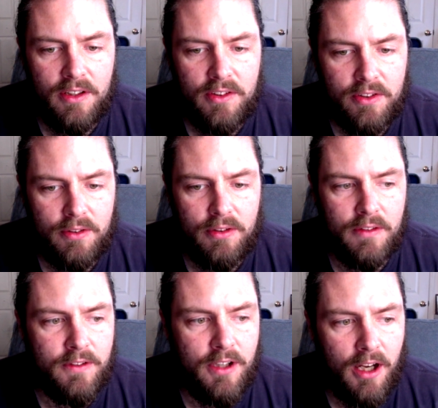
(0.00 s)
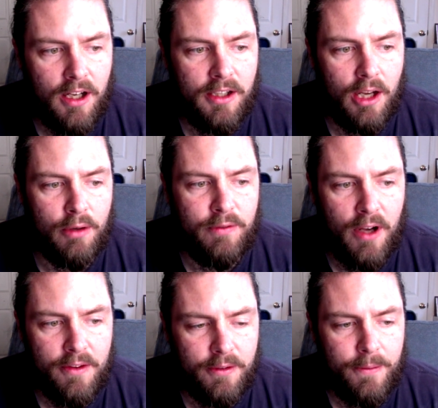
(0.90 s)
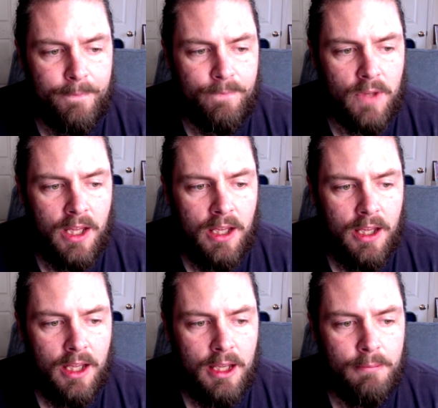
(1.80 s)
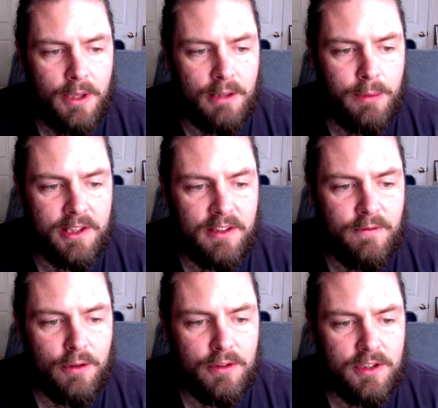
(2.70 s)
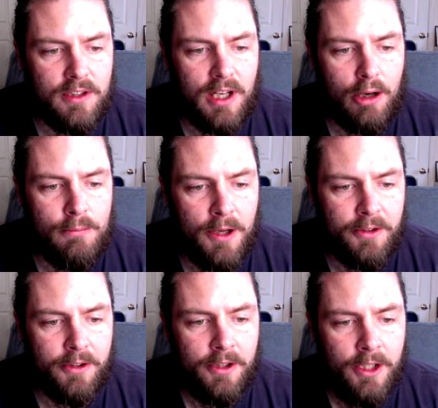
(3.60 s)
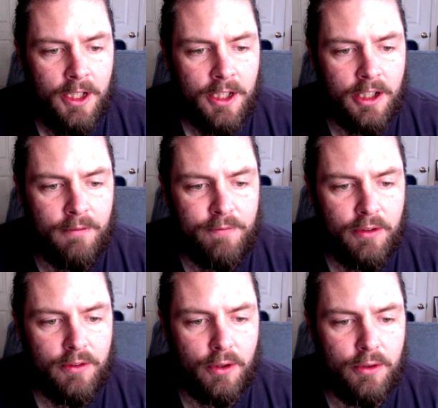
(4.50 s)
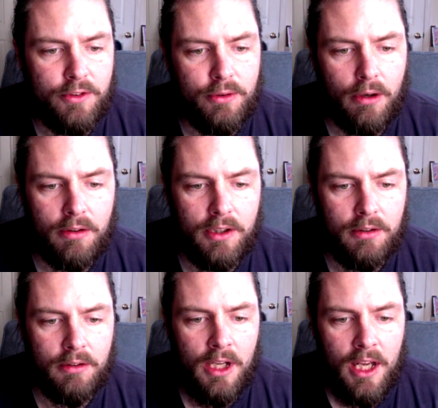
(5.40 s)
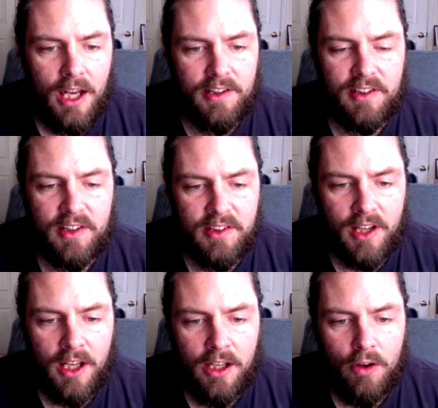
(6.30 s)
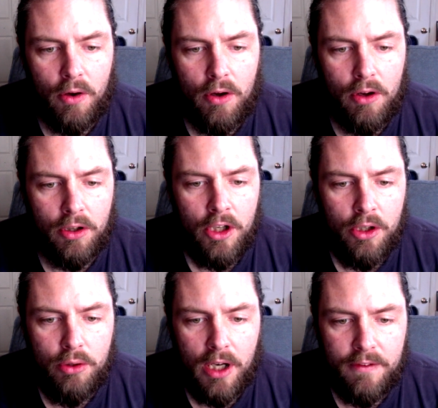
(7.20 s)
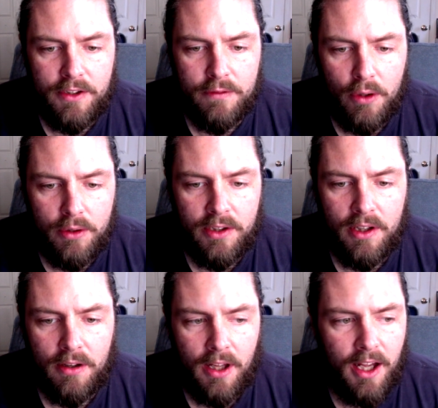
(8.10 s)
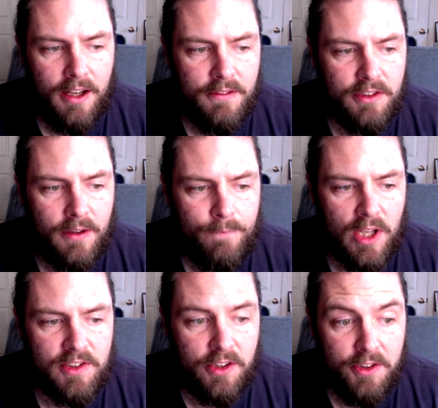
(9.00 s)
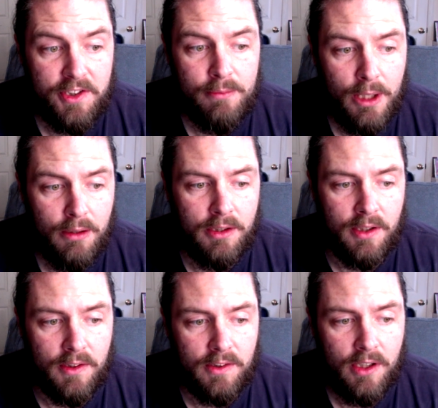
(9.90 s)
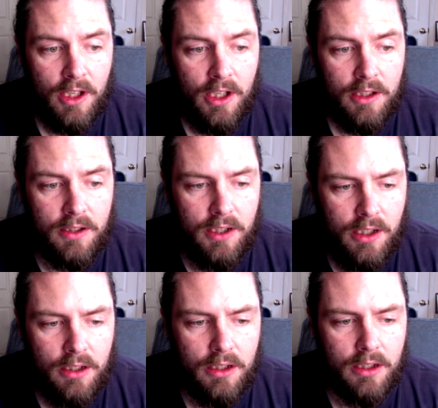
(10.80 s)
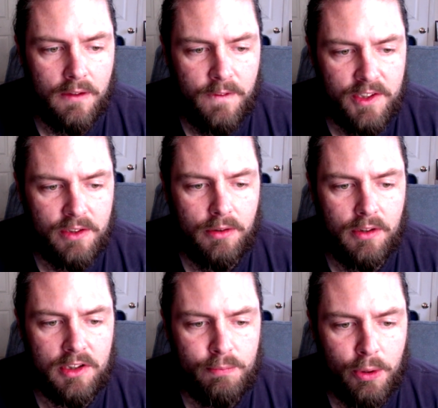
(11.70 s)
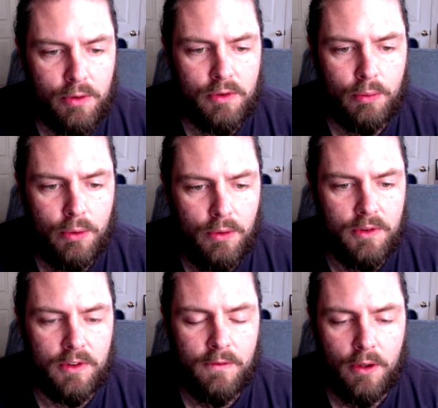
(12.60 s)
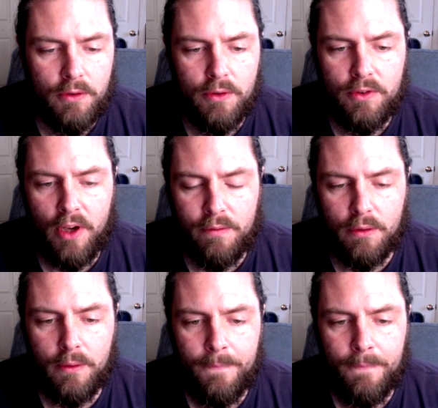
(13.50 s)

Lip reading: concern of God our Father. May the Blessed Virgin, our Mother, comfort those who are ill and sustain all who have devoted their lives as good Samaritans to healing the physical and spiritual wounds of those who suffer.